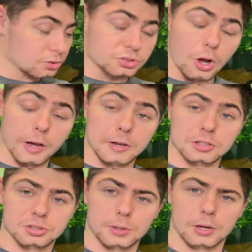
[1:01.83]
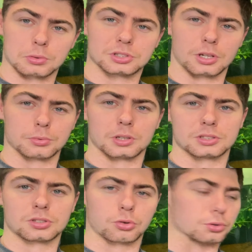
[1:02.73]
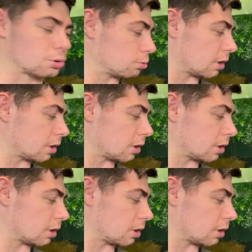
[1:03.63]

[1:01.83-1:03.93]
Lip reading: diet as well, so it's crucial that